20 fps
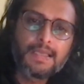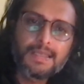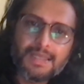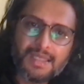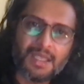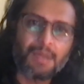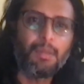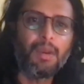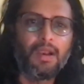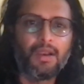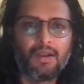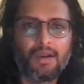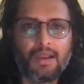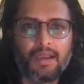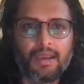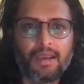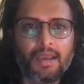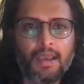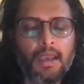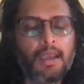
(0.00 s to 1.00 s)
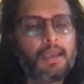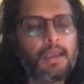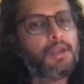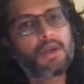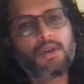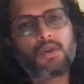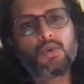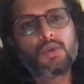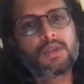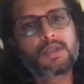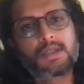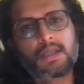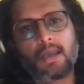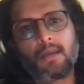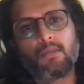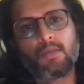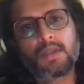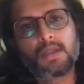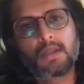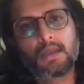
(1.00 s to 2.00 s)
Similarly, you can do the
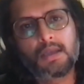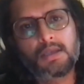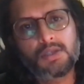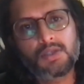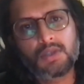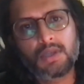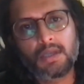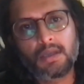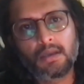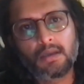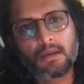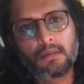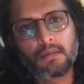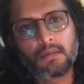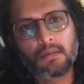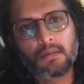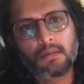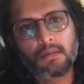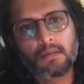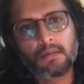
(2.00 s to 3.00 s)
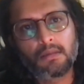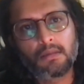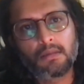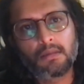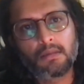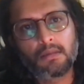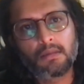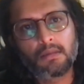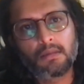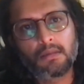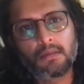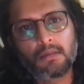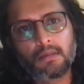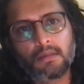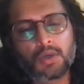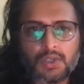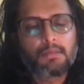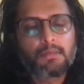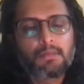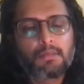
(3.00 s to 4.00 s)
same with history, because history
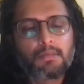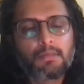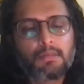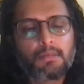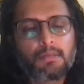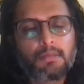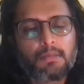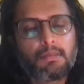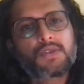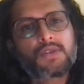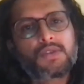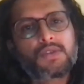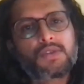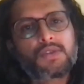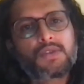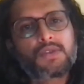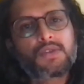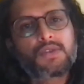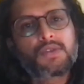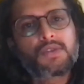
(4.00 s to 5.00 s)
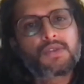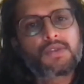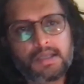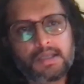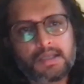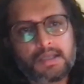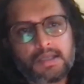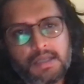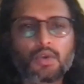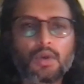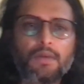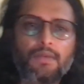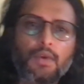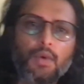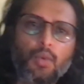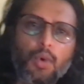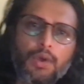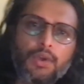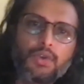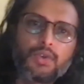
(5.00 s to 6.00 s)
is the memory of a civilization. So
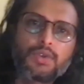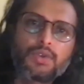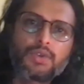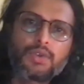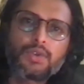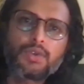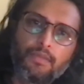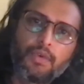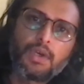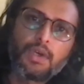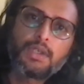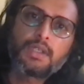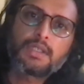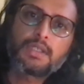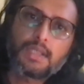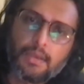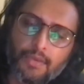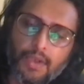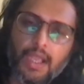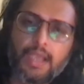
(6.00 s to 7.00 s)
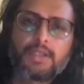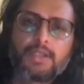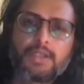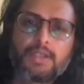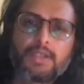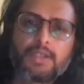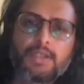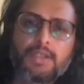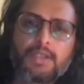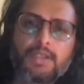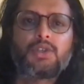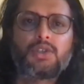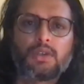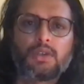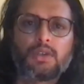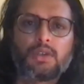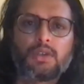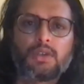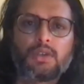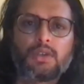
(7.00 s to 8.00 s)
if you want to subvert a civilization,
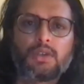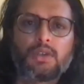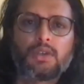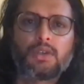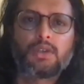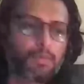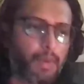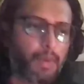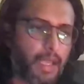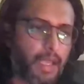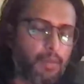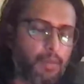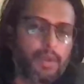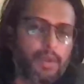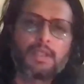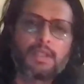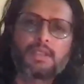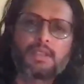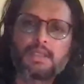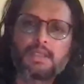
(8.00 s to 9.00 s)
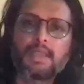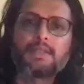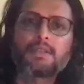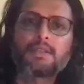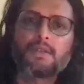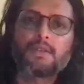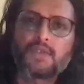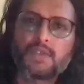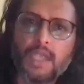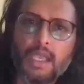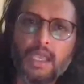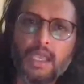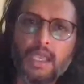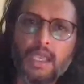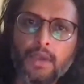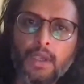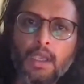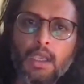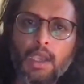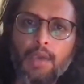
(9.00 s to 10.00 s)
if you want to play with its sense of
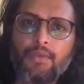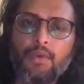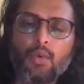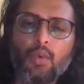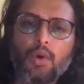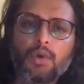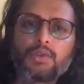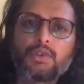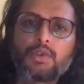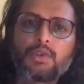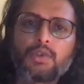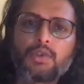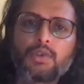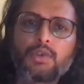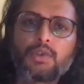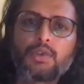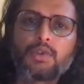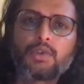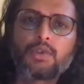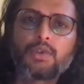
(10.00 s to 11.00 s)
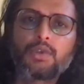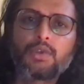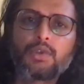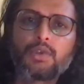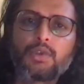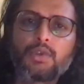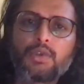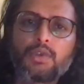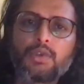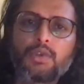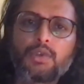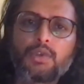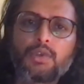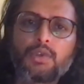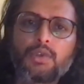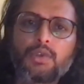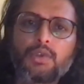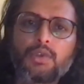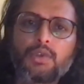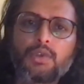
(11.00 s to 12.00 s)
self, if you want to make it question
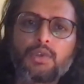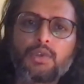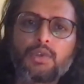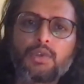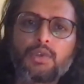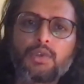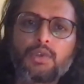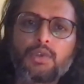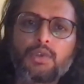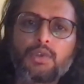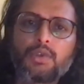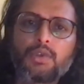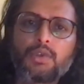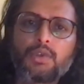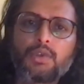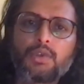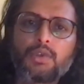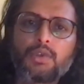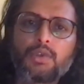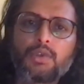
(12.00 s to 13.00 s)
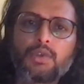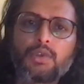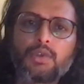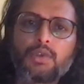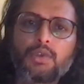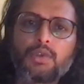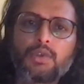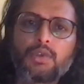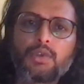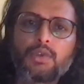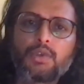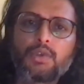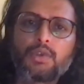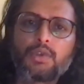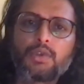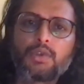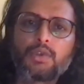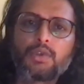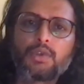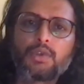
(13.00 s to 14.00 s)
its identity today, if you want to